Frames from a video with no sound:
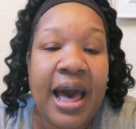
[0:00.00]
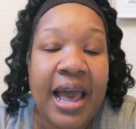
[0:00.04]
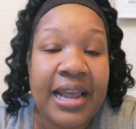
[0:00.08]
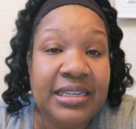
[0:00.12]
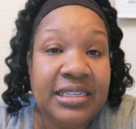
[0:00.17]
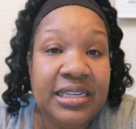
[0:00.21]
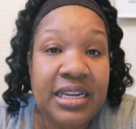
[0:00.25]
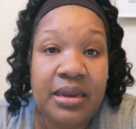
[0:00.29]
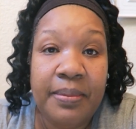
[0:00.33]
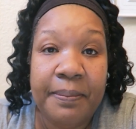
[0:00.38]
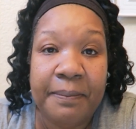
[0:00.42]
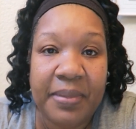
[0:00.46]
I
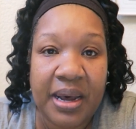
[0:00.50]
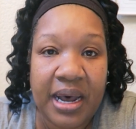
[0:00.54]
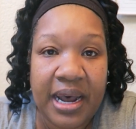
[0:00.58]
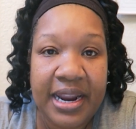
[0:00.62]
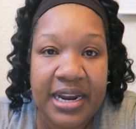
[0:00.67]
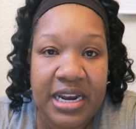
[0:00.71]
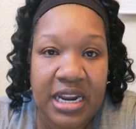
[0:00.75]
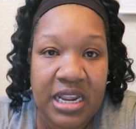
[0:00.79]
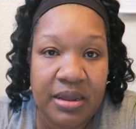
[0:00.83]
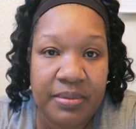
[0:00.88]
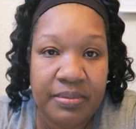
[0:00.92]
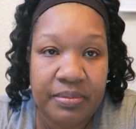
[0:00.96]
didn't
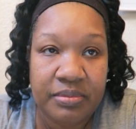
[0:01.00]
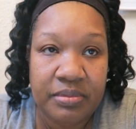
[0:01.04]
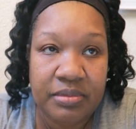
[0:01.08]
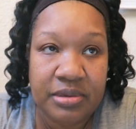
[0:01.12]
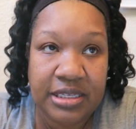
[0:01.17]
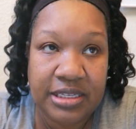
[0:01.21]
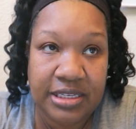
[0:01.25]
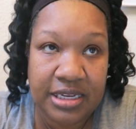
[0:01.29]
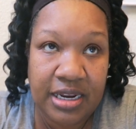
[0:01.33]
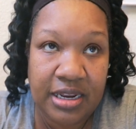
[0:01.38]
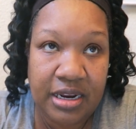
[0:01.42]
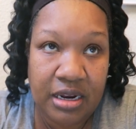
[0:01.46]
mind him
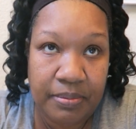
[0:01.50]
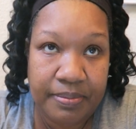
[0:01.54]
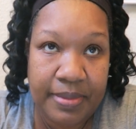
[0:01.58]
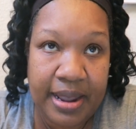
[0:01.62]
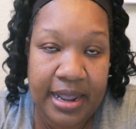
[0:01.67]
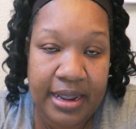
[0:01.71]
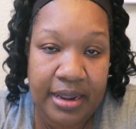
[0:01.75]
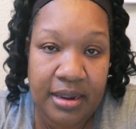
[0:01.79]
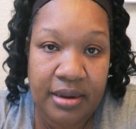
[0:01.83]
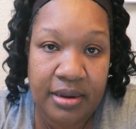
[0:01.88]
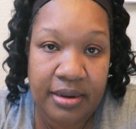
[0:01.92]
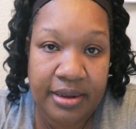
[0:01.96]
sitting in
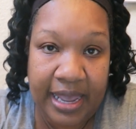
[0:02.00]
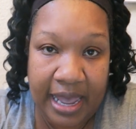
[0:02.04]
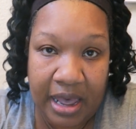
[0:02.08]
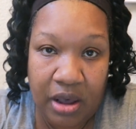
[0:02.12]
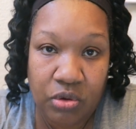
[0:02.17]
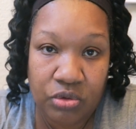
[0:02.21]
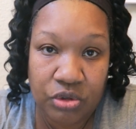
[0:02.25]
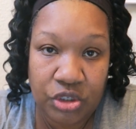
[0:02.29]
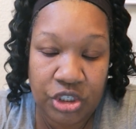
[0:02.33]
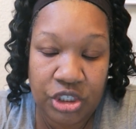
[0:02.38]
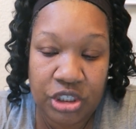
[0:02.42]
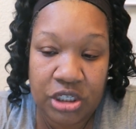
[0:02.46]
my
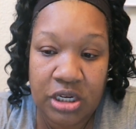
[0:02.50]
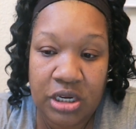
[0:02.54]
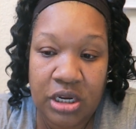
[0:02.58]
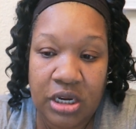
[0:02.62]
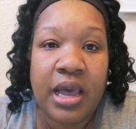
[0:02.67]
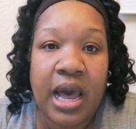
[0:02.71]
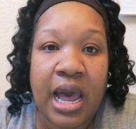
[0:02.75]
couch